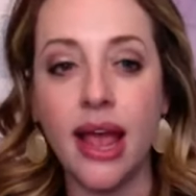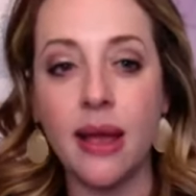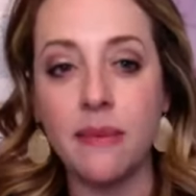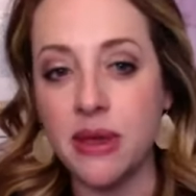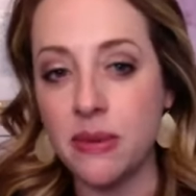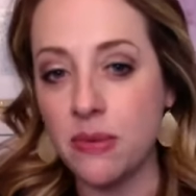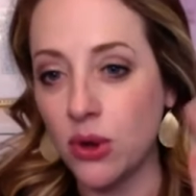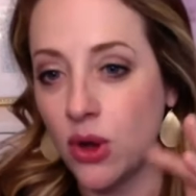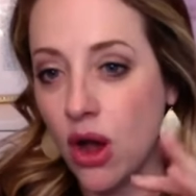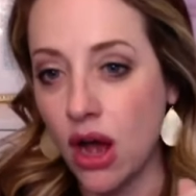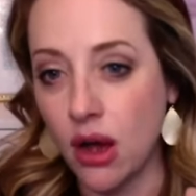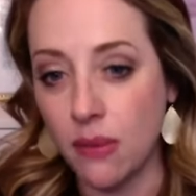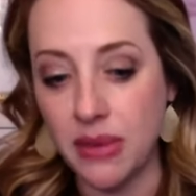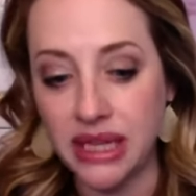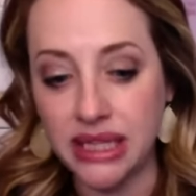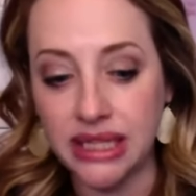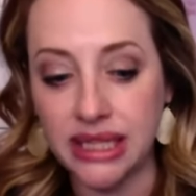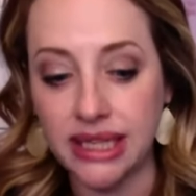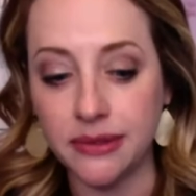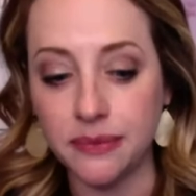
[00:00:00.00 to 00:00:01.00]
And people
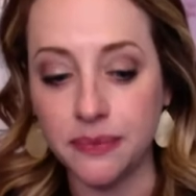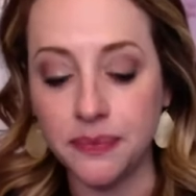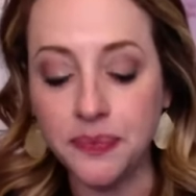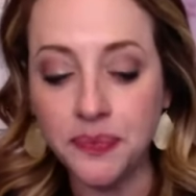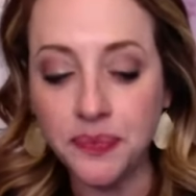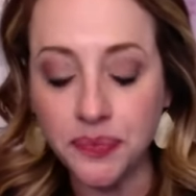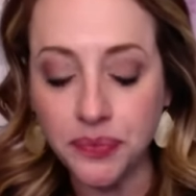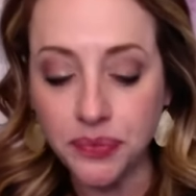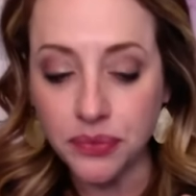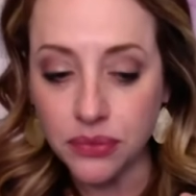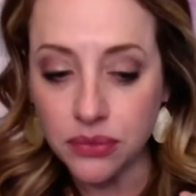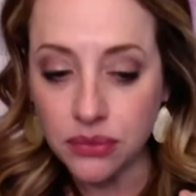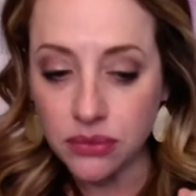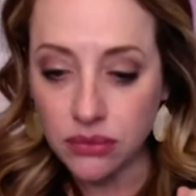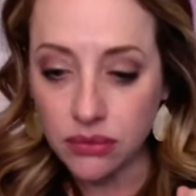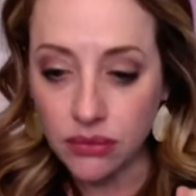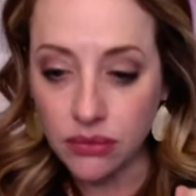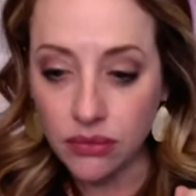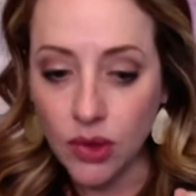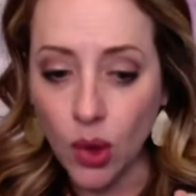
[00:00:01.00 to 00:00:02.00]
commented,
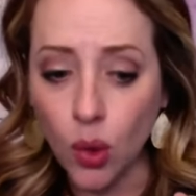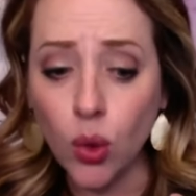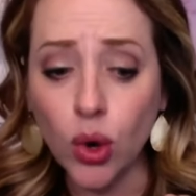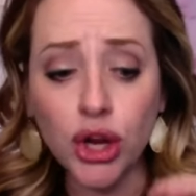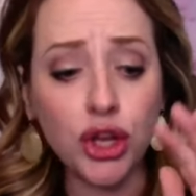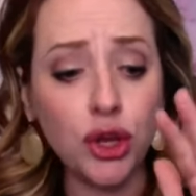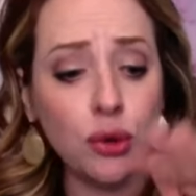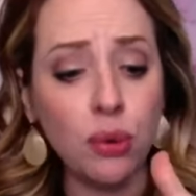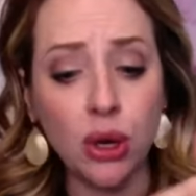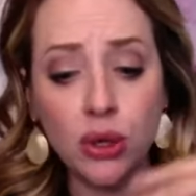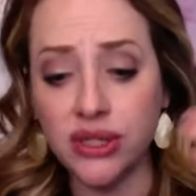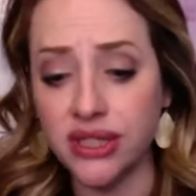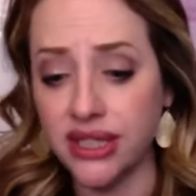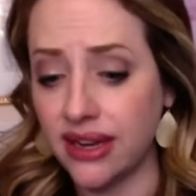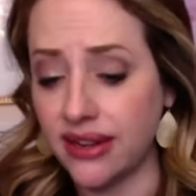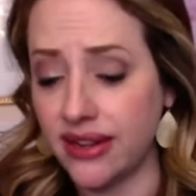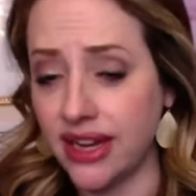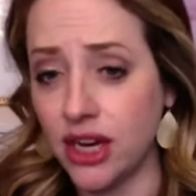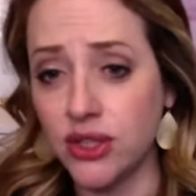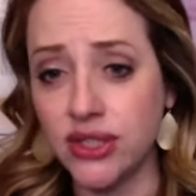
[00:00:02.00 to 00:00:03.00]
or you
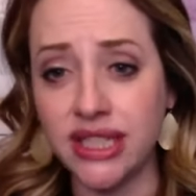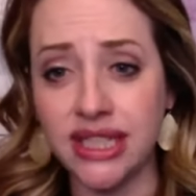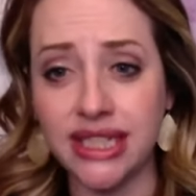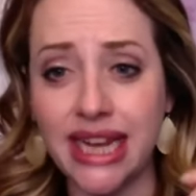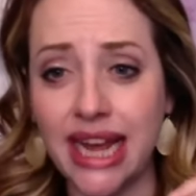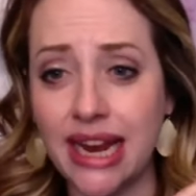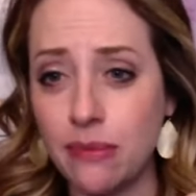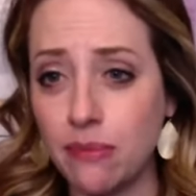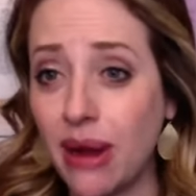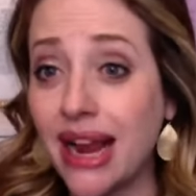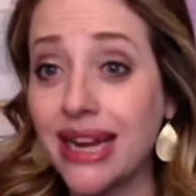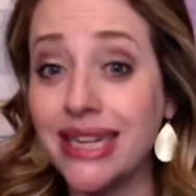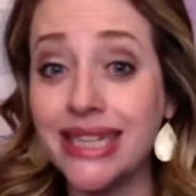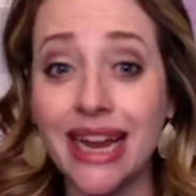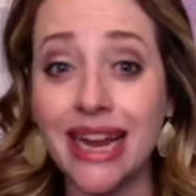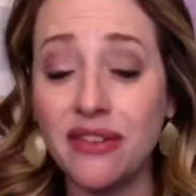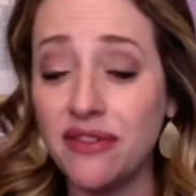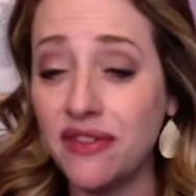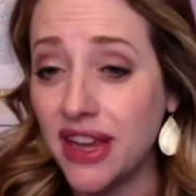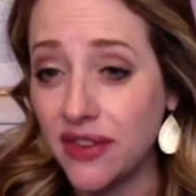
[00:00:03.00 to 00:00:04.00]
posted, here's the 10, my
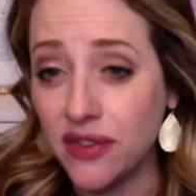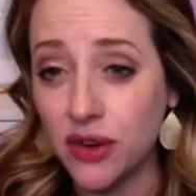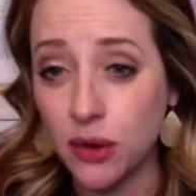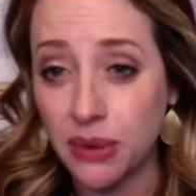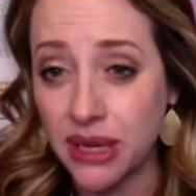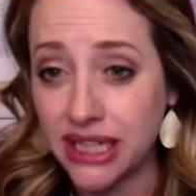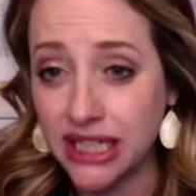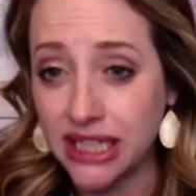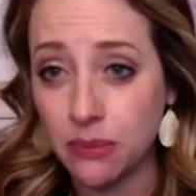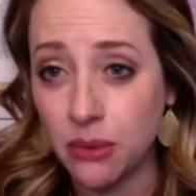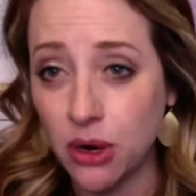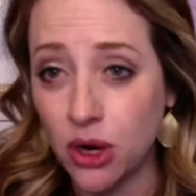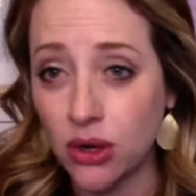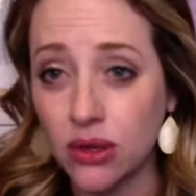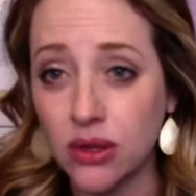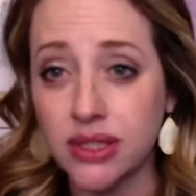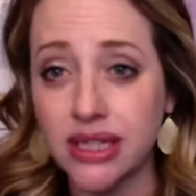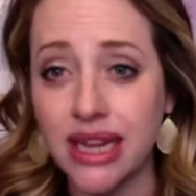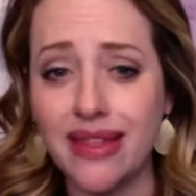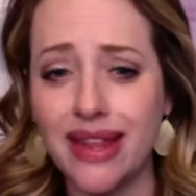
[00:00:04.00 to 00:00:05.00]
10 favorite pizza
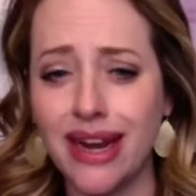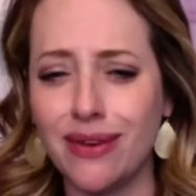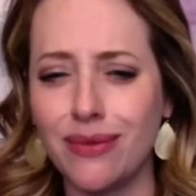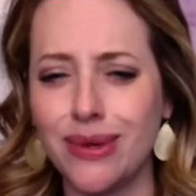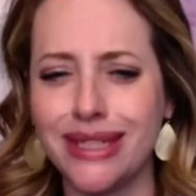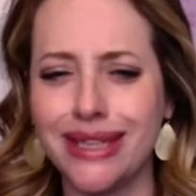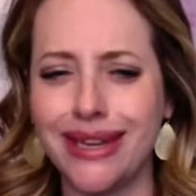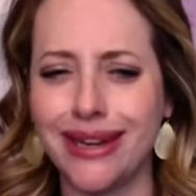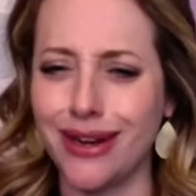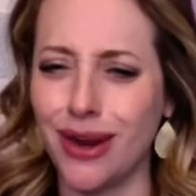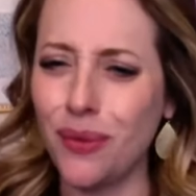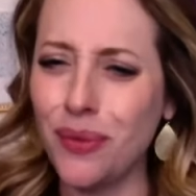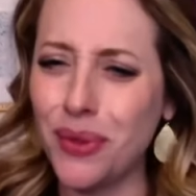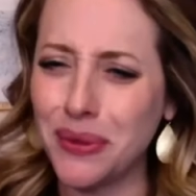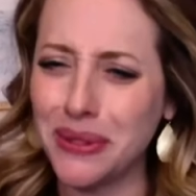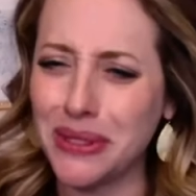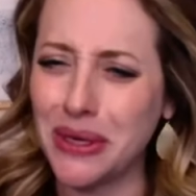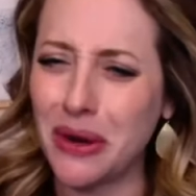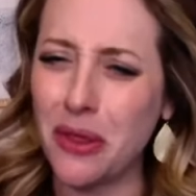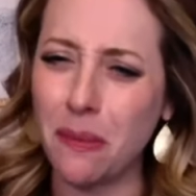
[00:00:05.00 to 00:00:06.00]
parlors. And then everyone's like, no,
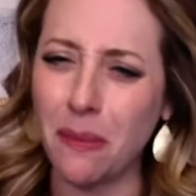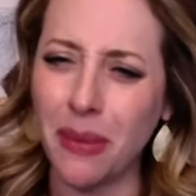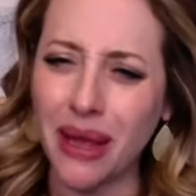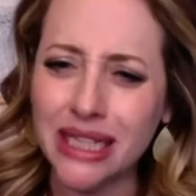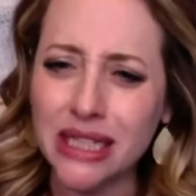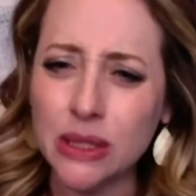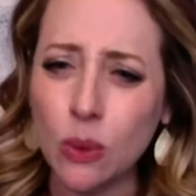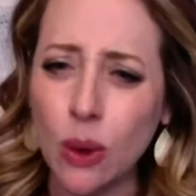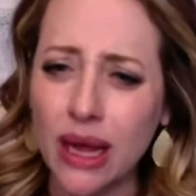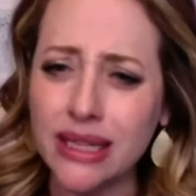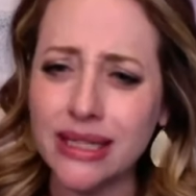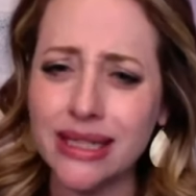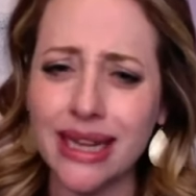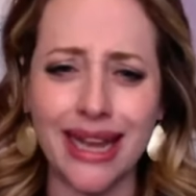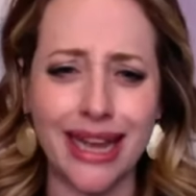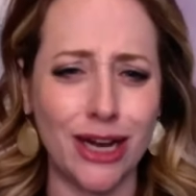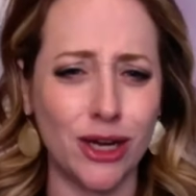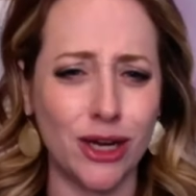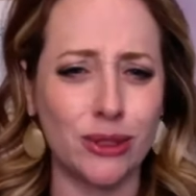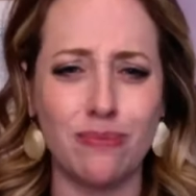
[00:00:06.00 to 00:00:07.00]
those aren't the best ones.
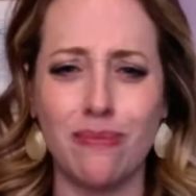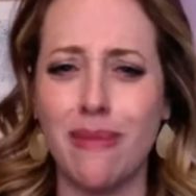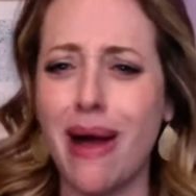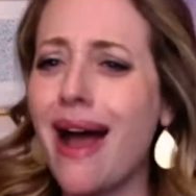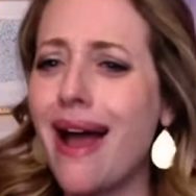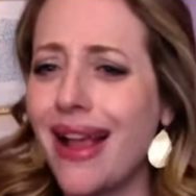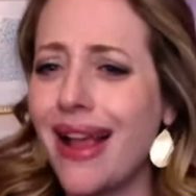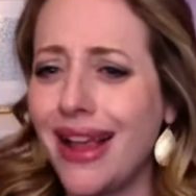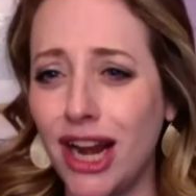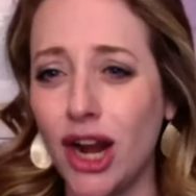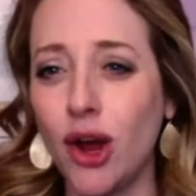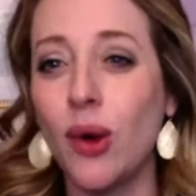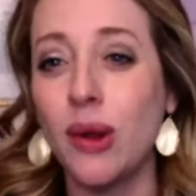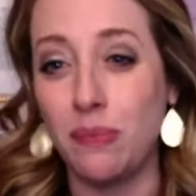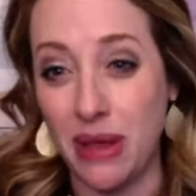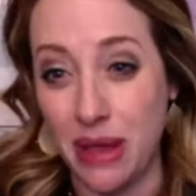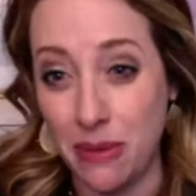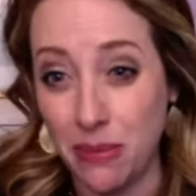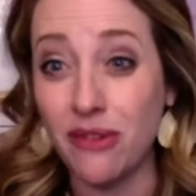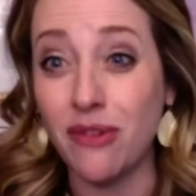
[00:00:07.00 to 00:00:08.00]
Like, here's my, you
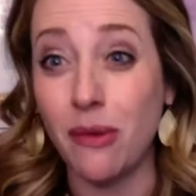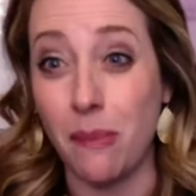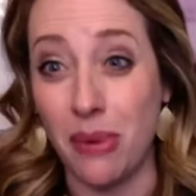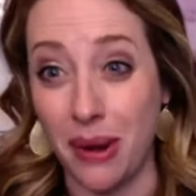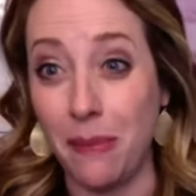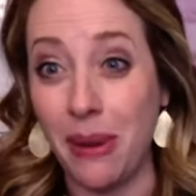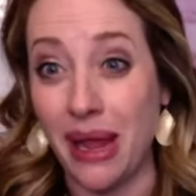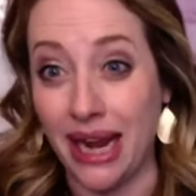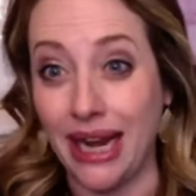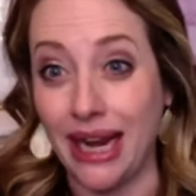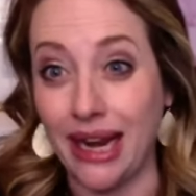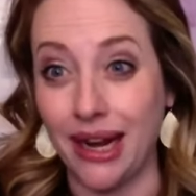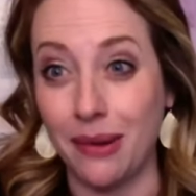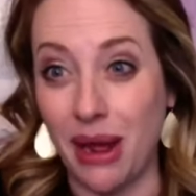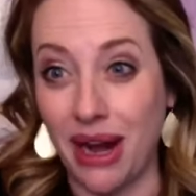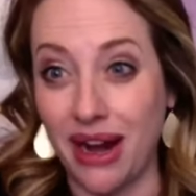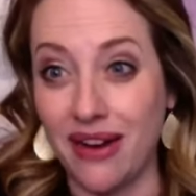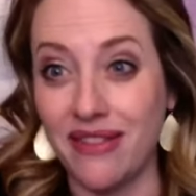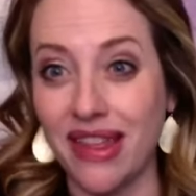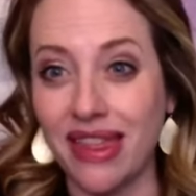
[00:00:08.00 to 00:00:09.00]
know, people have an opinion
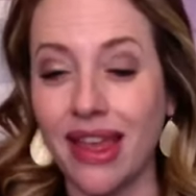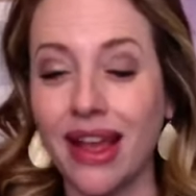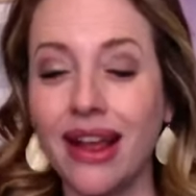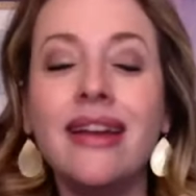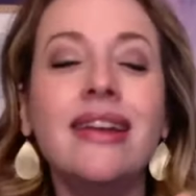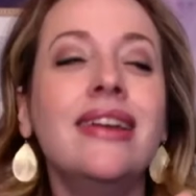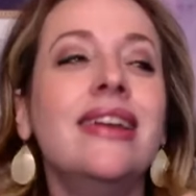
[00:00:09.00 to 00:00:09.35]
about everything.